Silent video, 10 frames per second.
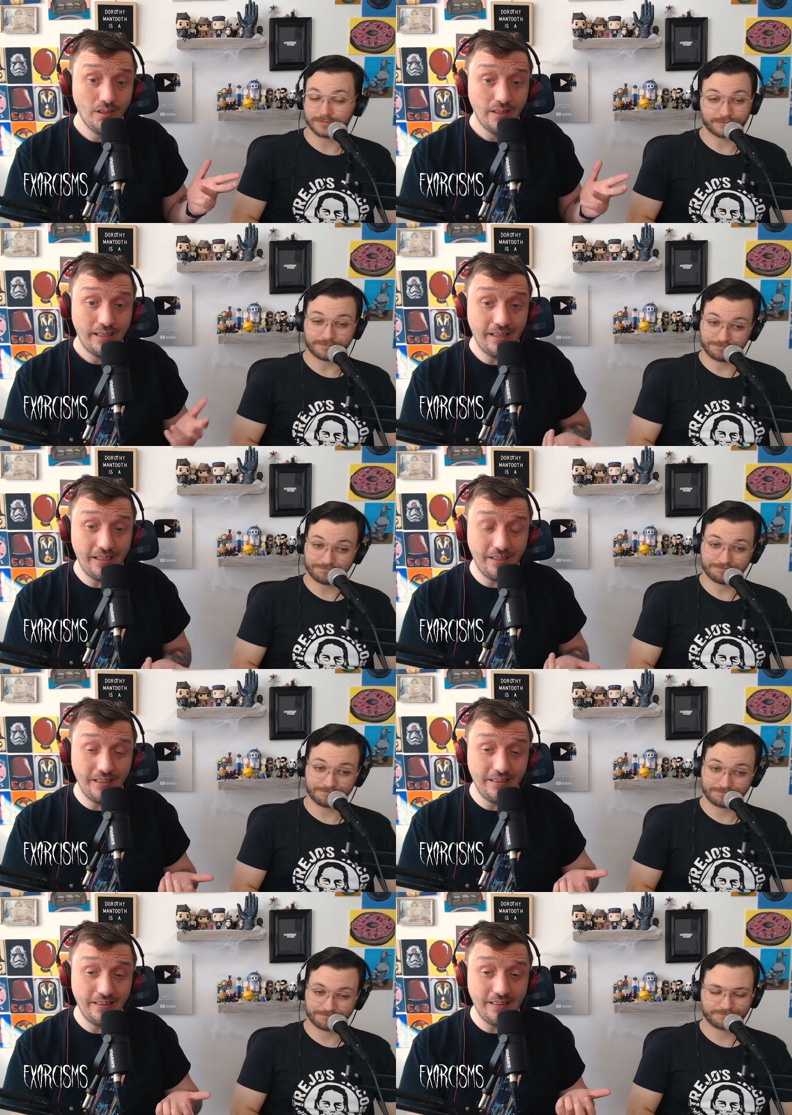
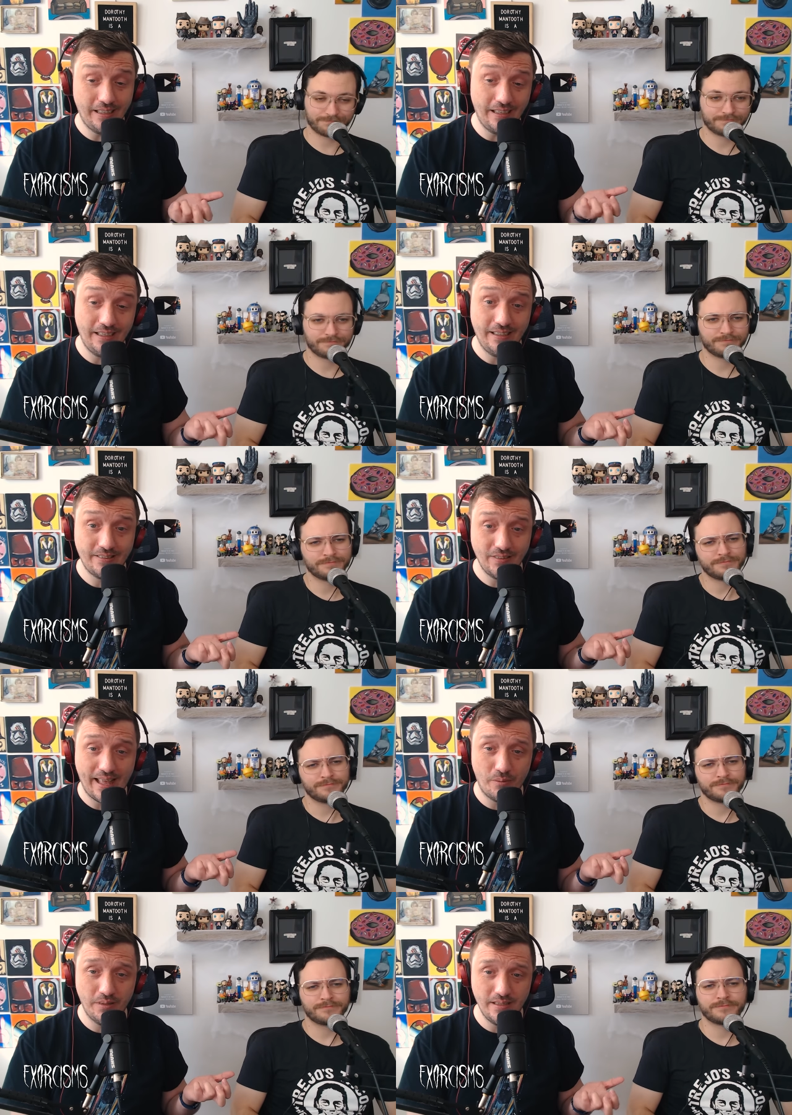Speaker 1: And uh, so
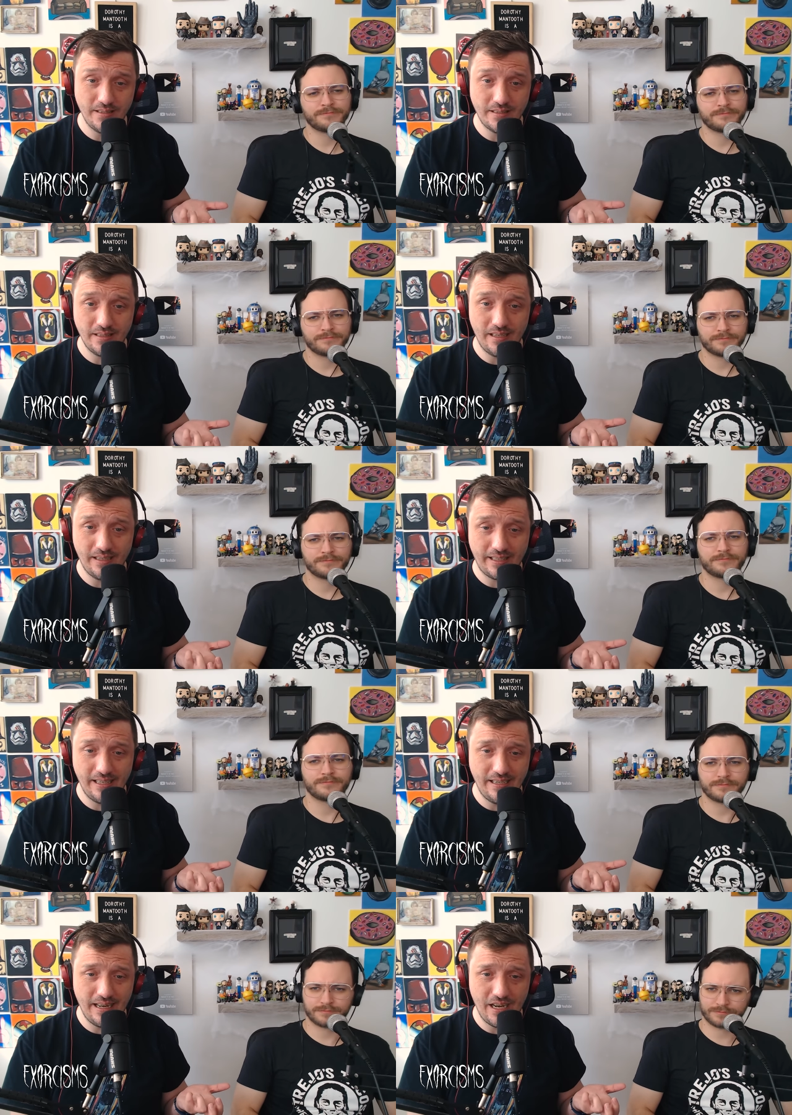that was a
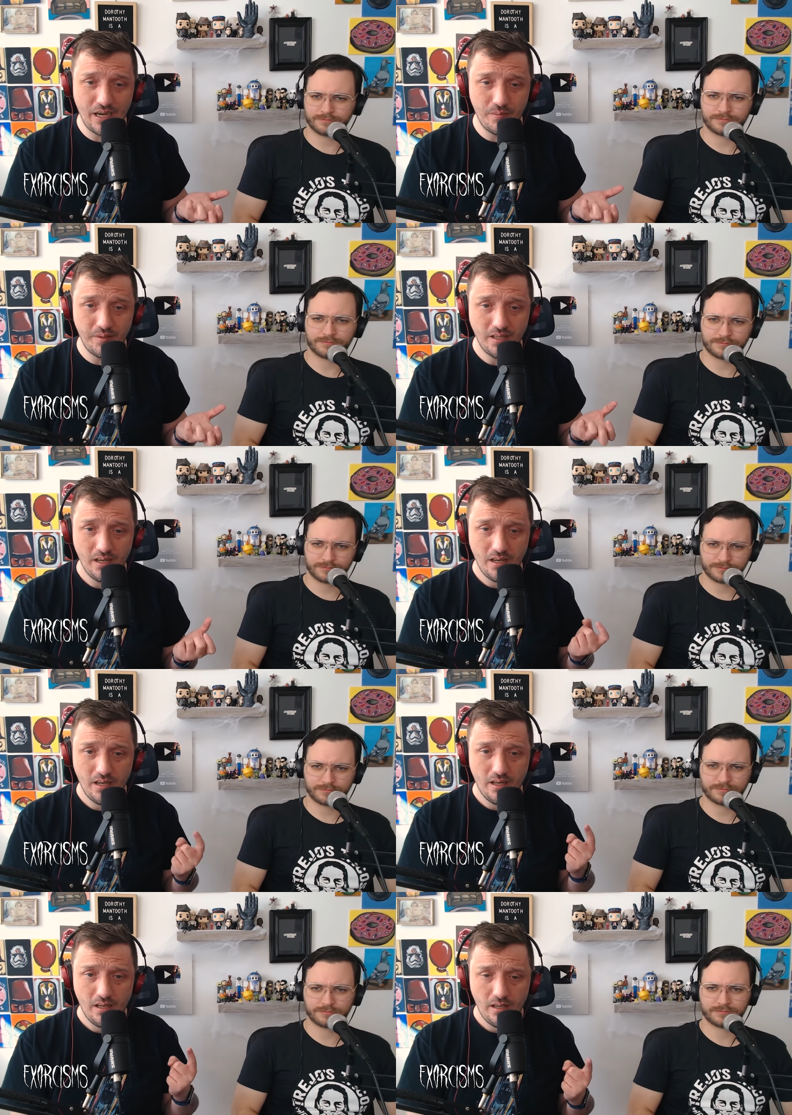kid named,
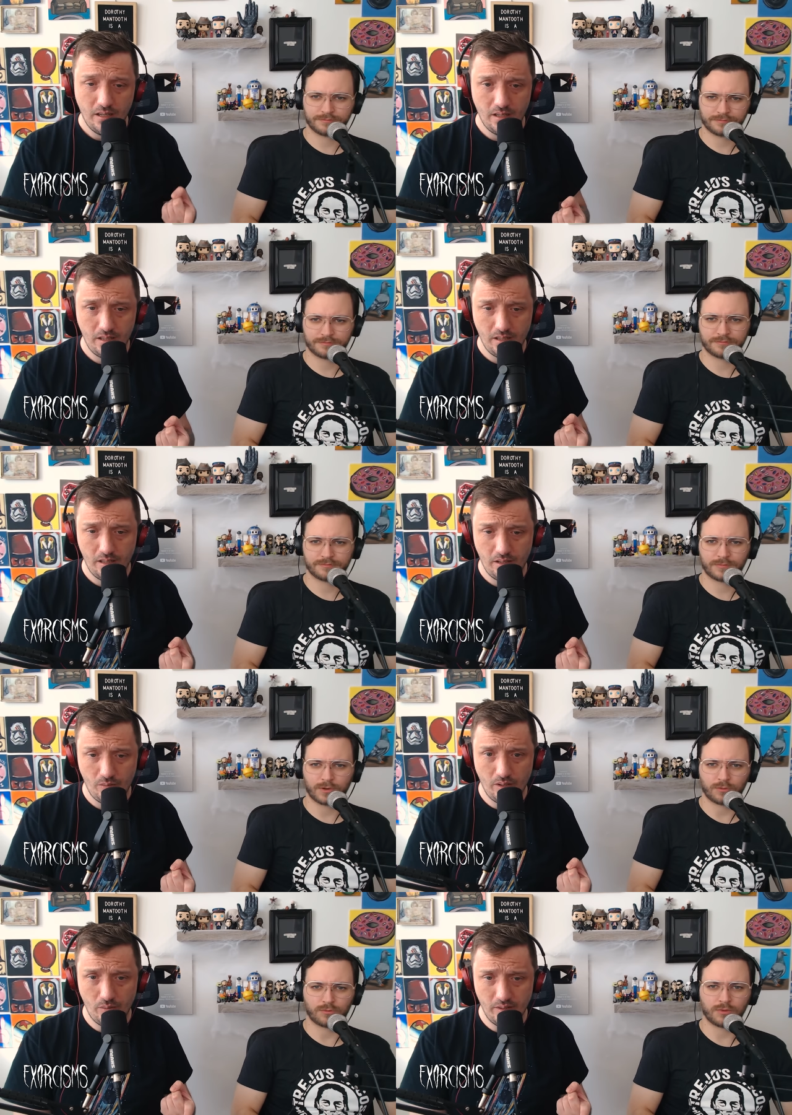
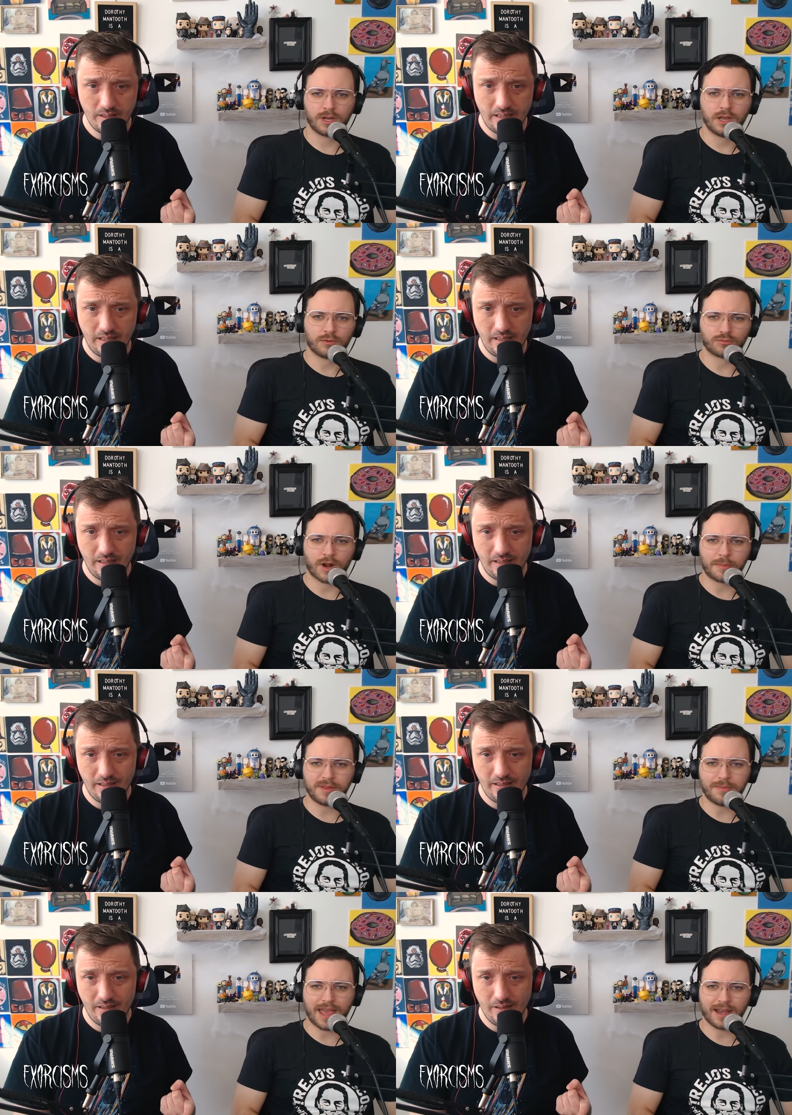where was that? Robbie
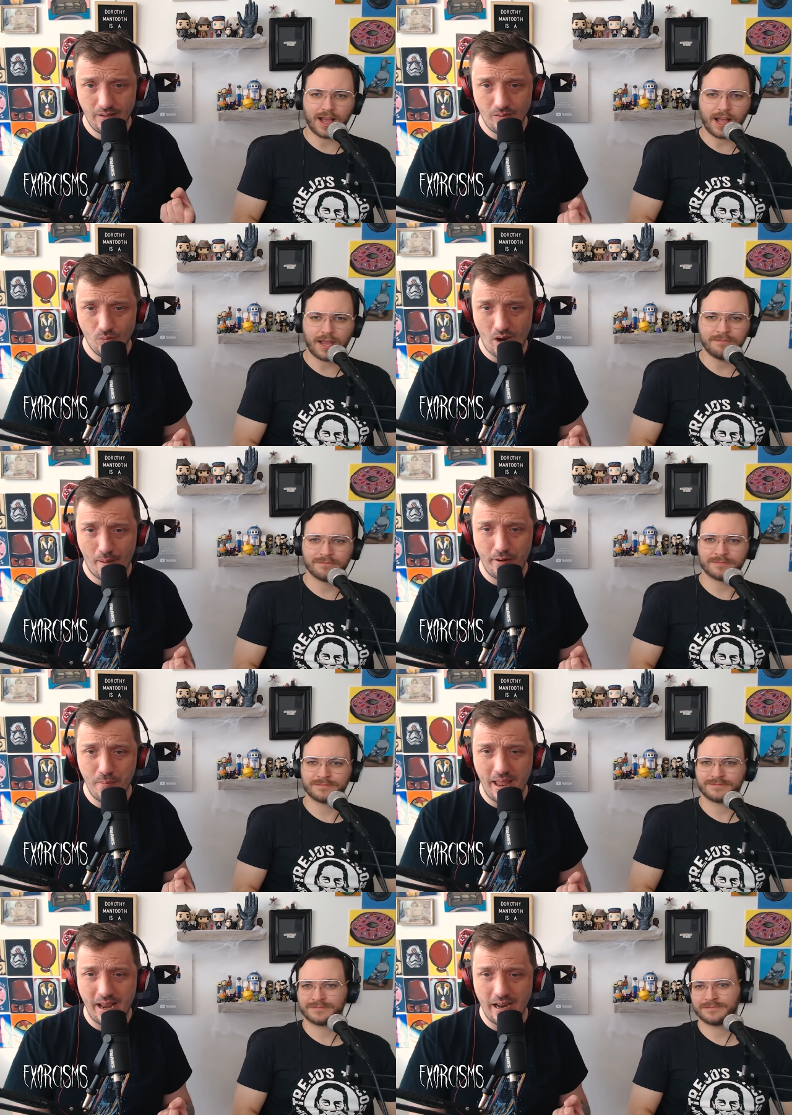
Speaker 2: Mannheim?
Speaker 1: Robbie
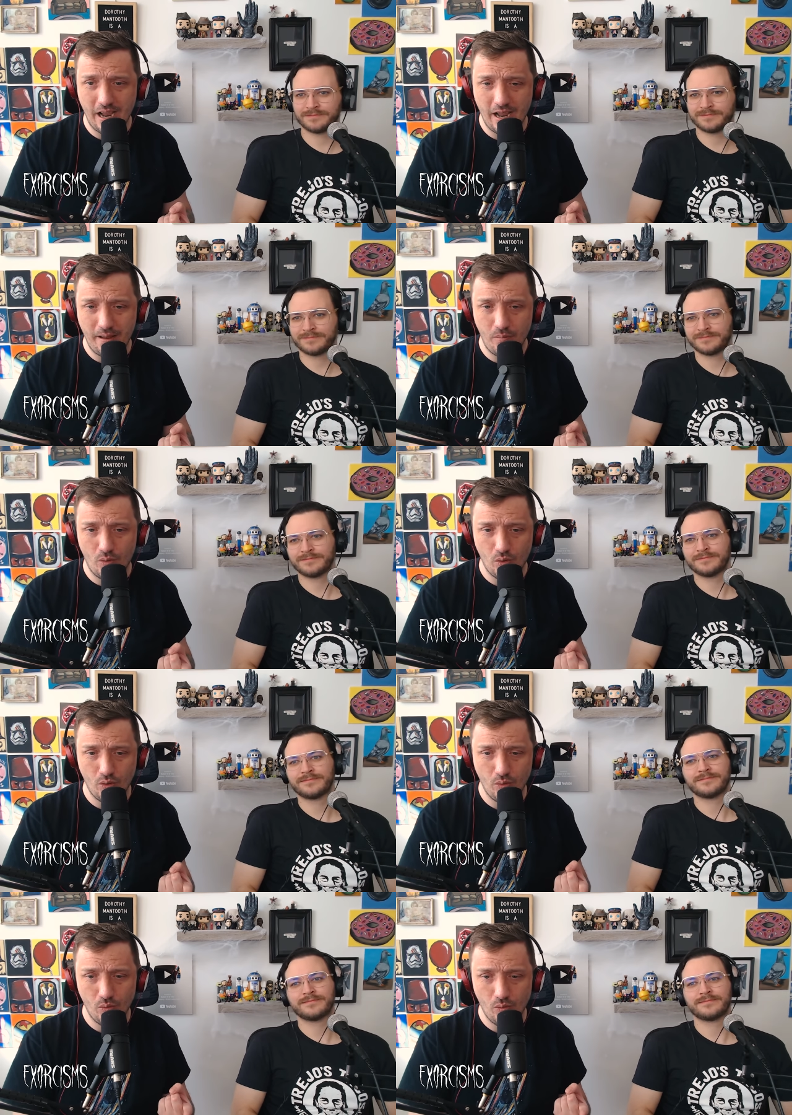Mannheim
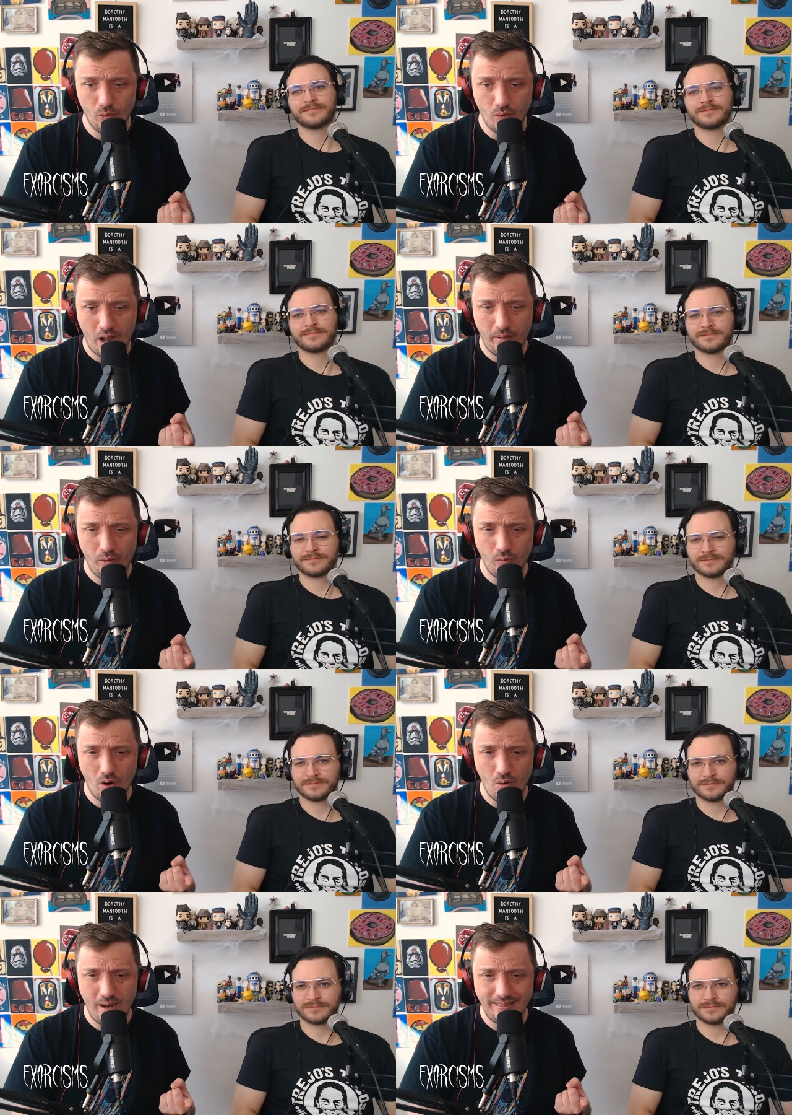or Robbie
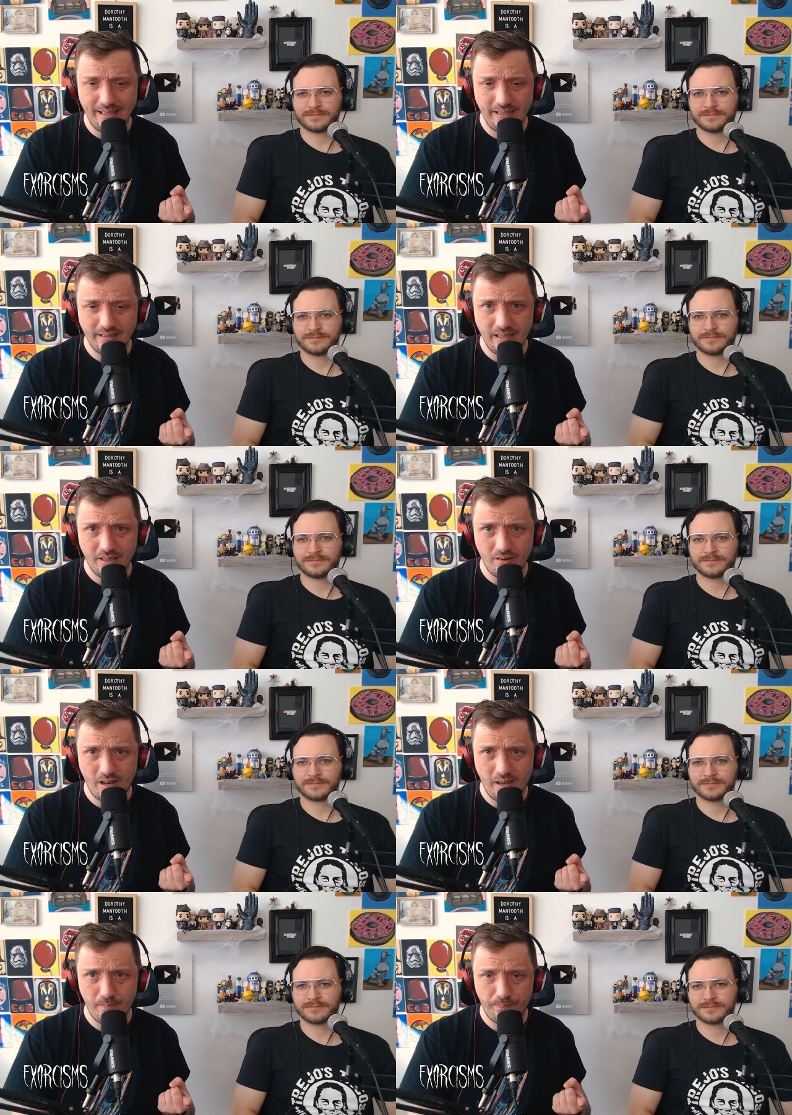Rowe, I think is the other
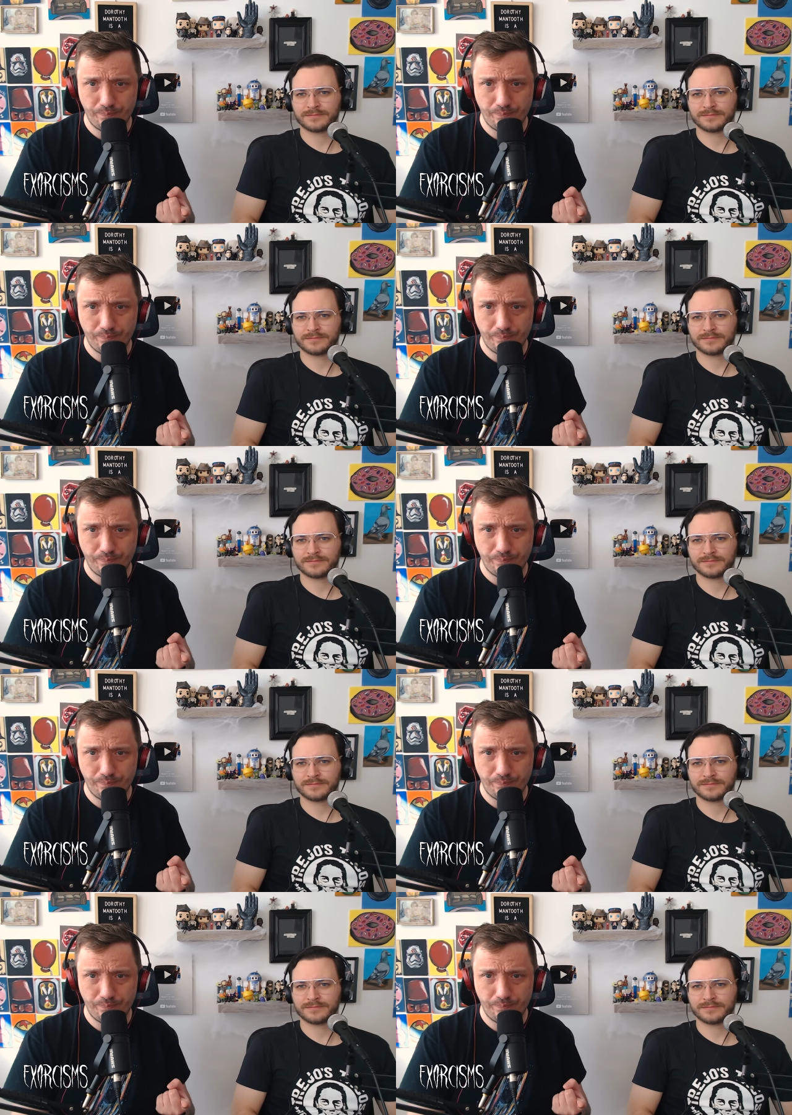name.